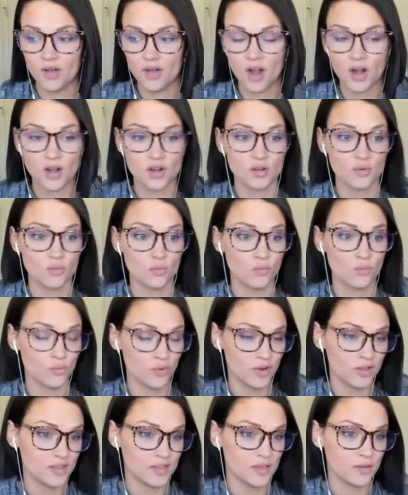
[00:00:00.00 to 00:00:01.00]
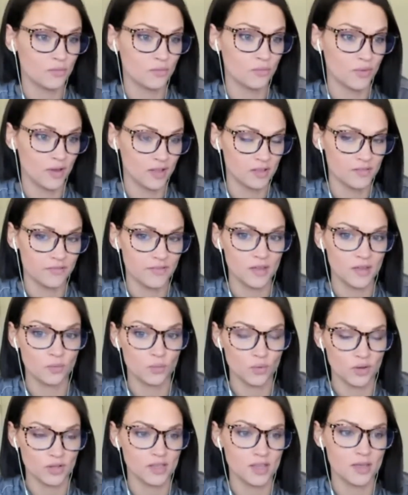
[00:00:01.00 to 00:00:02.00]
are really relevant,
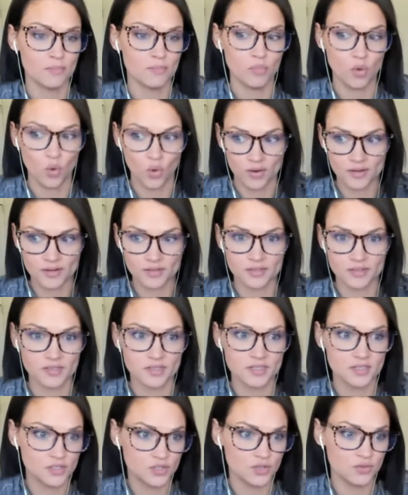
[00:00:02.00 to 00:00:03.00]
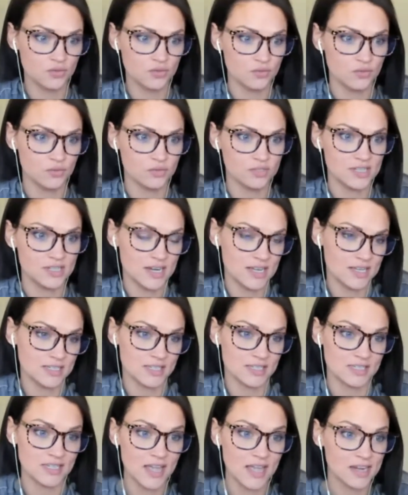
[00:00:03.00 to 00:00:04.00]
really important to today's
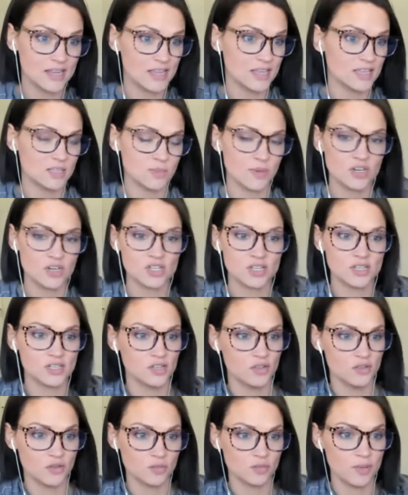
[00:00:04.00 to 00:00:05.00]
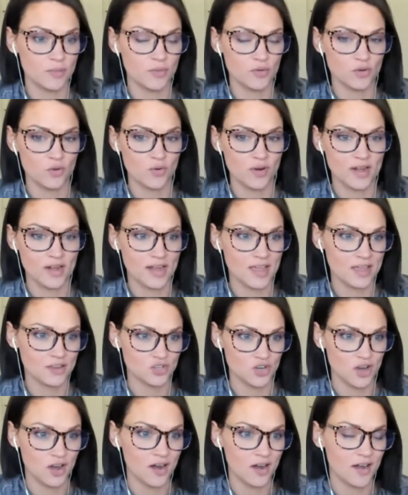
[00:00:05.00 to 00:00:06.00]
society, especially to those people who are in
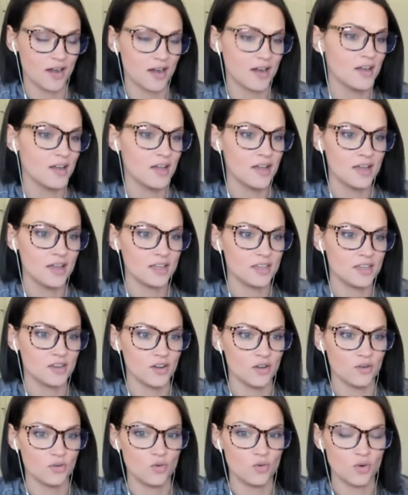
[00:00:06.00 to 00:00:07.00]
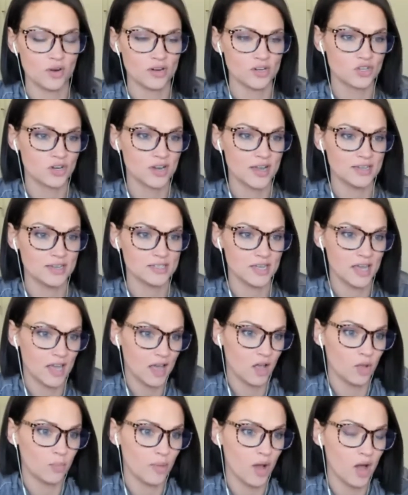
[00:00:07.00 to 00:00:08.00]
HR you know, who are trying to
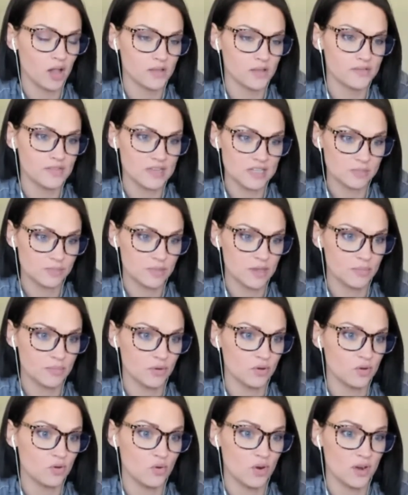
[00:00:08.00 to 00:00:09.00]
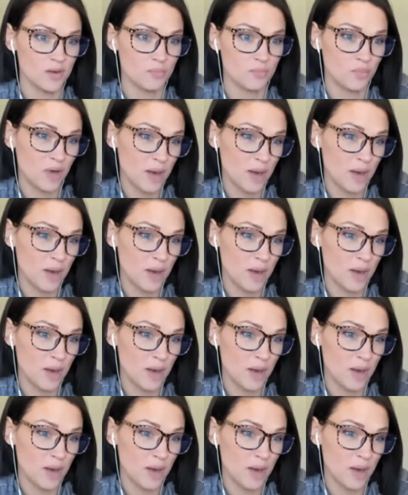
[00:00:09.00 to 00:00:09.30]
help all of these people who are mm-hmm.